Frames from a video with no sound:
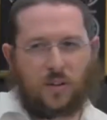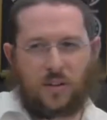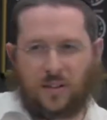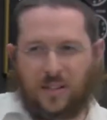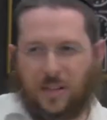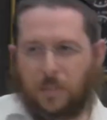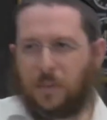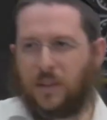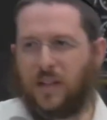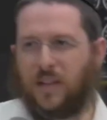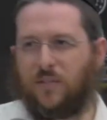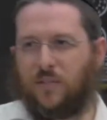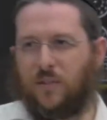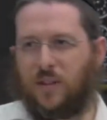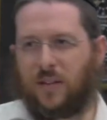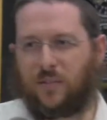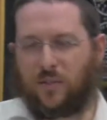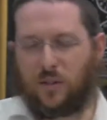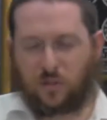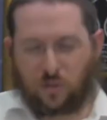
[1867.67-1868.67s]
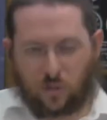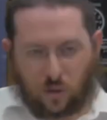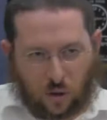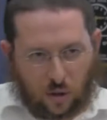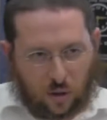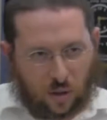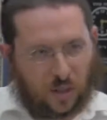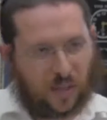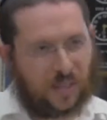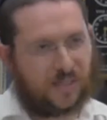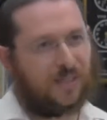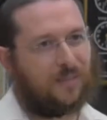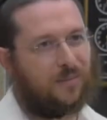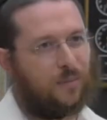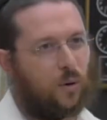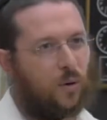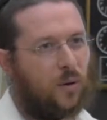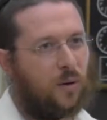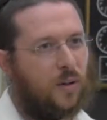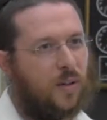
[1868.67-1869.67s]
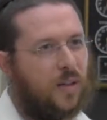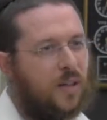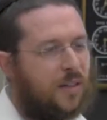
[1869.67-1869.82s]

on a deeper level. They have to internalize it more.